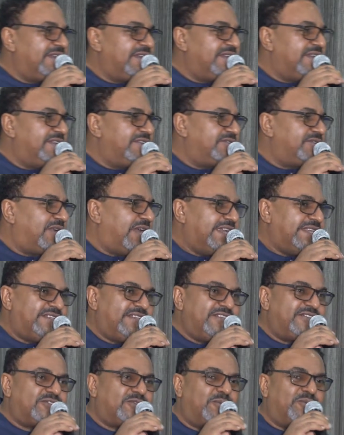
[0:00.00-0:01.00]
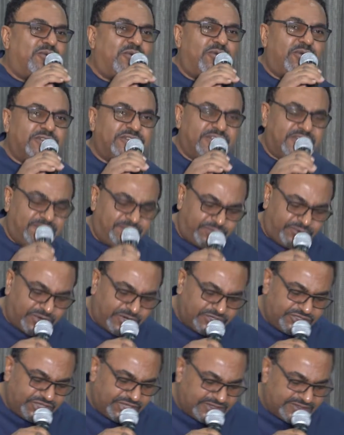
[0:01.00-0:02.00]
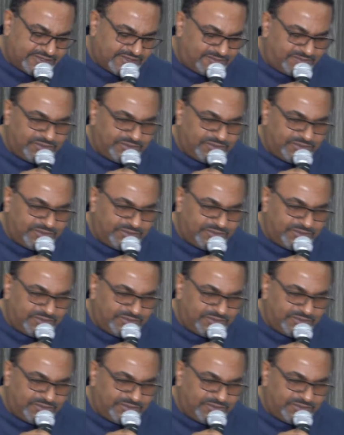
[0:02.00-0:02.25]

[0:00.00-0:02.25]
into IT support and projects,